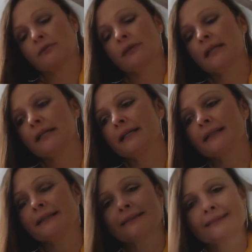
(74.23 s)

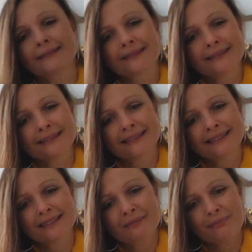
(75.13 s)
Green.
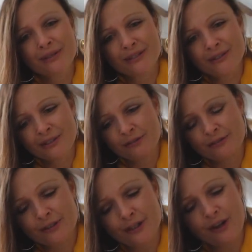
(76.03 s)

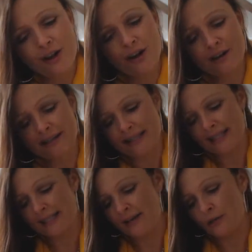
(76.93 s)
Beautiful card.
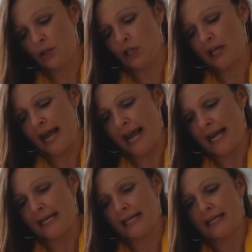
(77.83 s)
So,
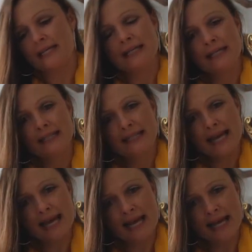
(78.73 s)
Jade.
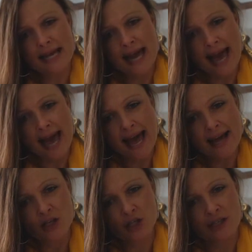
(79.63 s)
Take
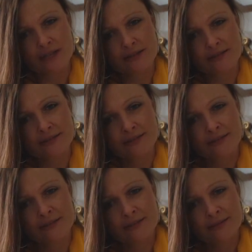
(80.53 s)
action,
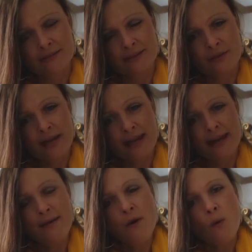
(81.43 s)

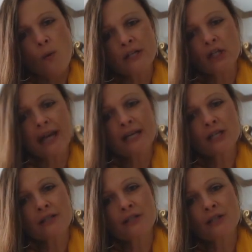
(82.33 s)
okay? What
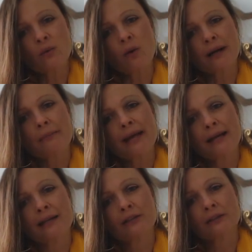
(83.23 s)
changes do you want to
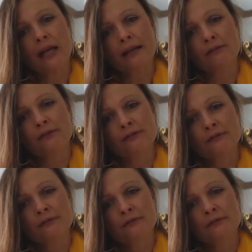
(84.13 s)
make in your life?